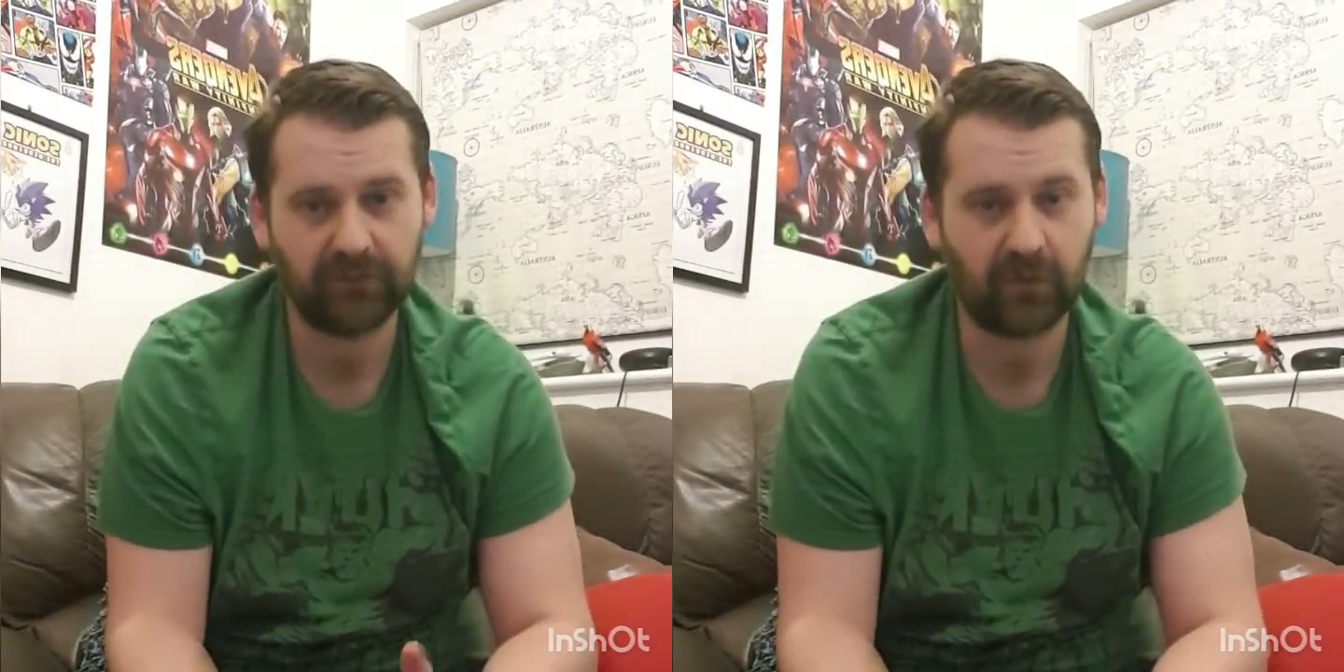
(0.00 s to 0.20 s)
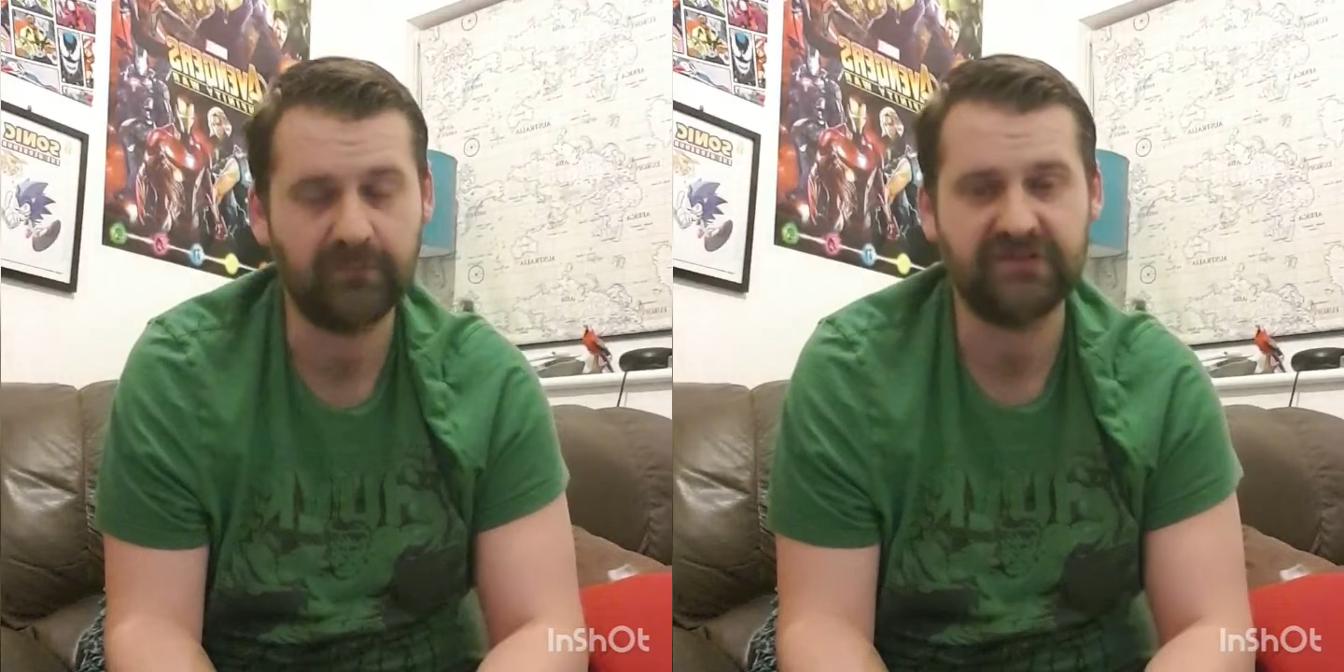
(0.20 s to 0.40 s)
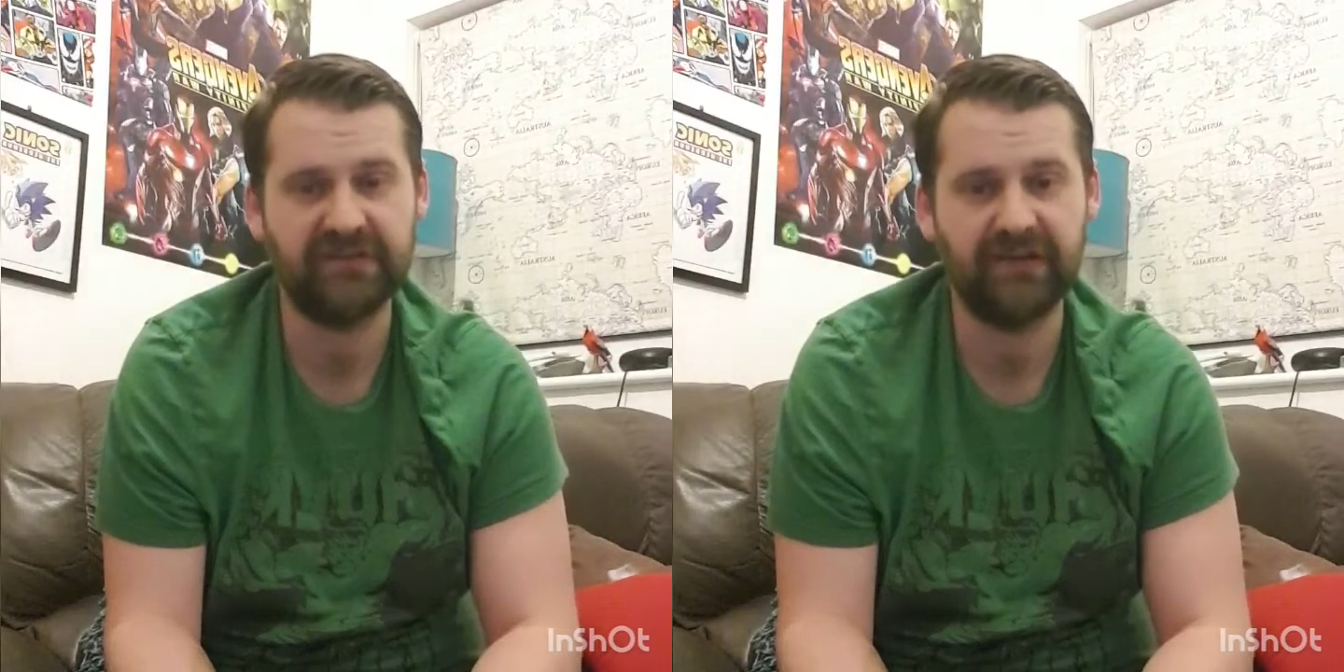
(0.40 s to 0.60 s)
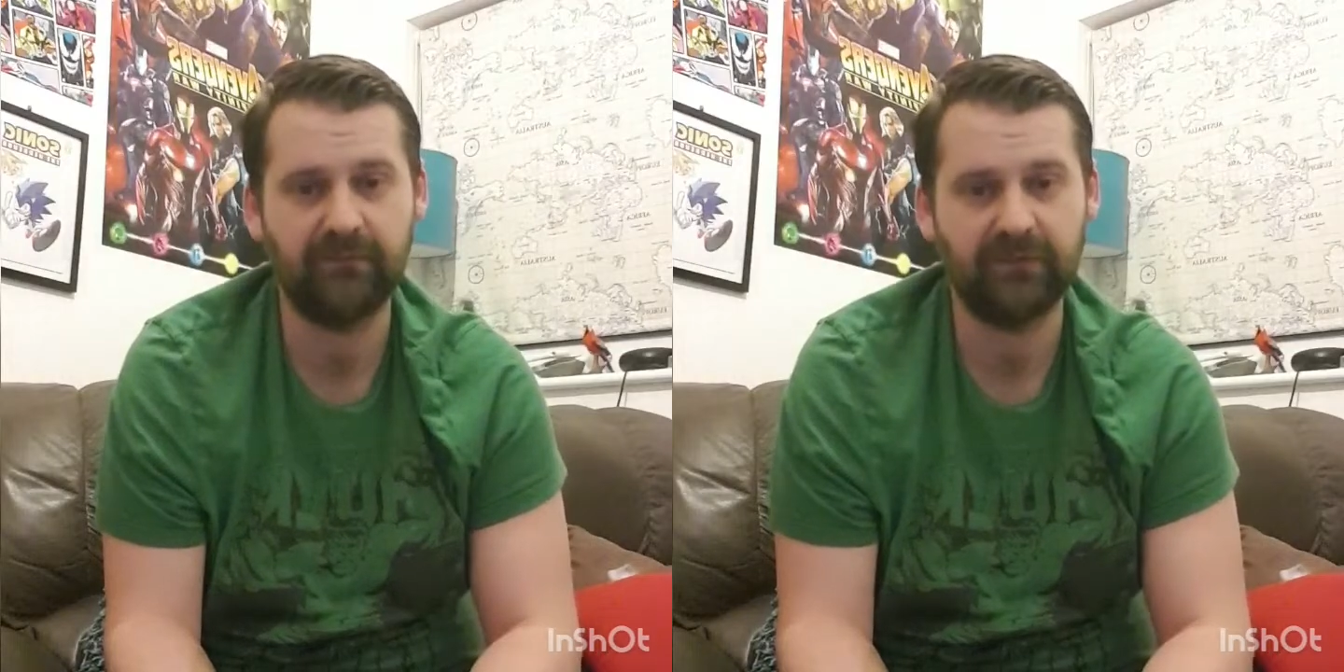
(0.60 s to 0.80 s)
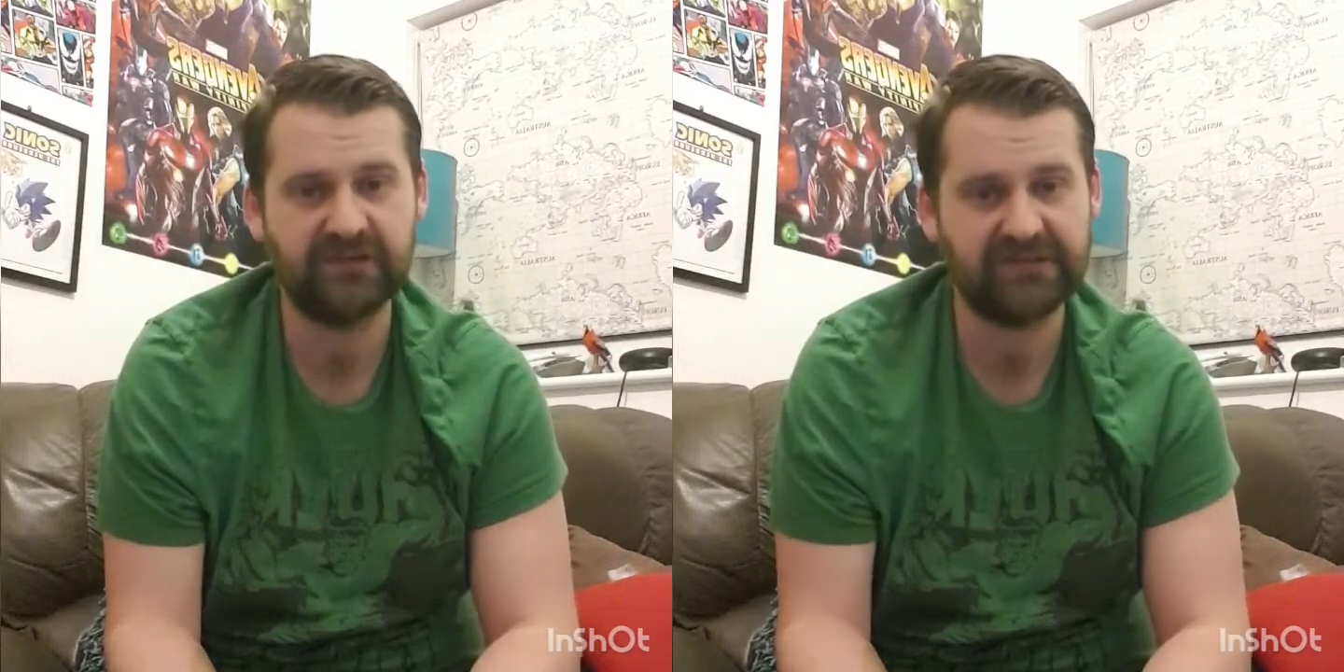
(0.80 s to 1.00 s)

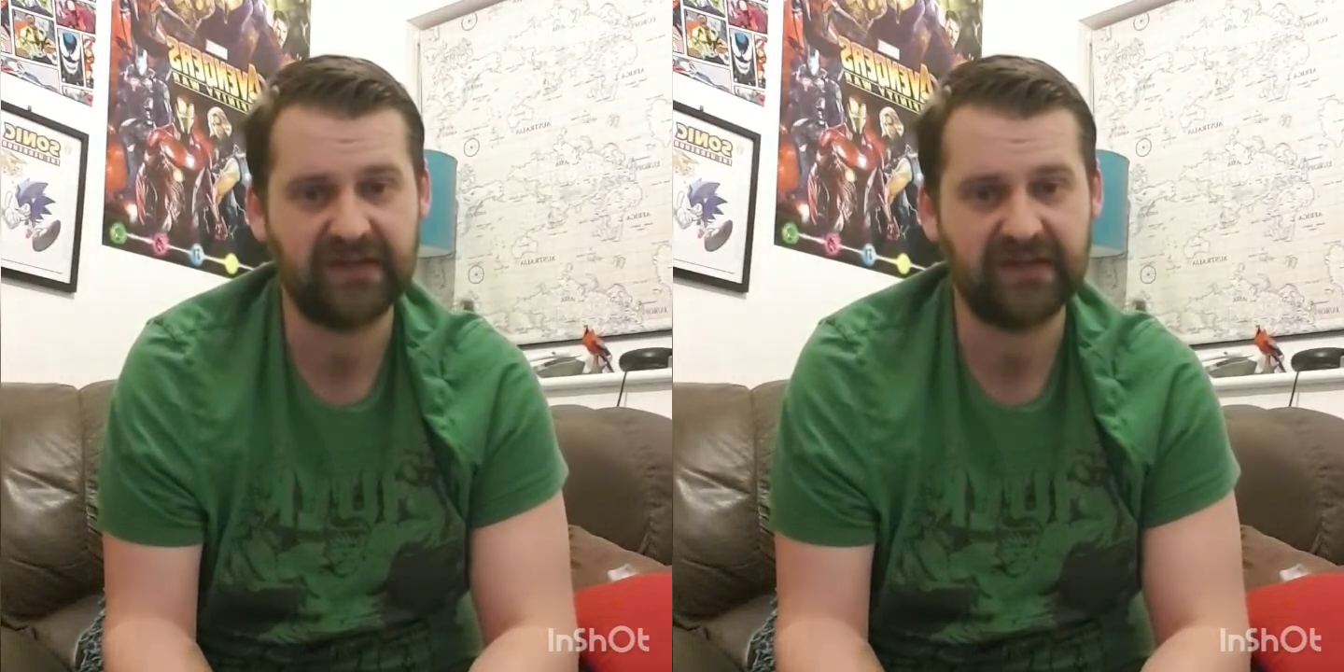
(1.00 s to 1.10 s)
Composite, which is